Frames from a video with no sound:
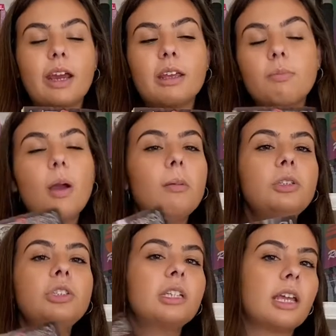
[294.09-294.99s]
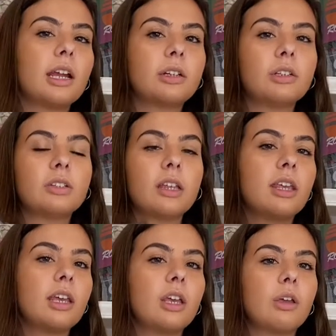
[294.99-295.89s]
It's probably just the characters. I
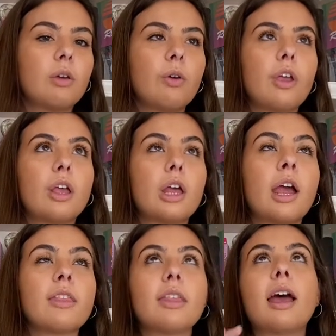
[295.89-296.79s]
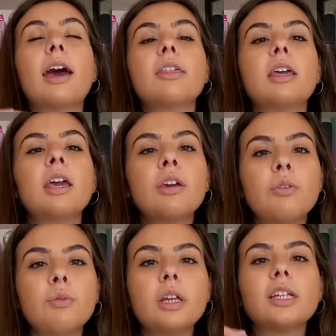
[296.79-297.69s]
think I think I
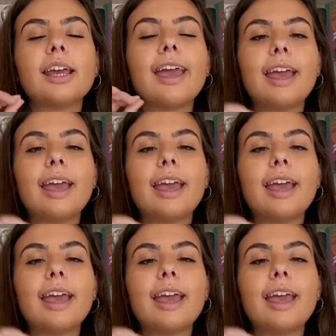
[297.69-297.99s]
could read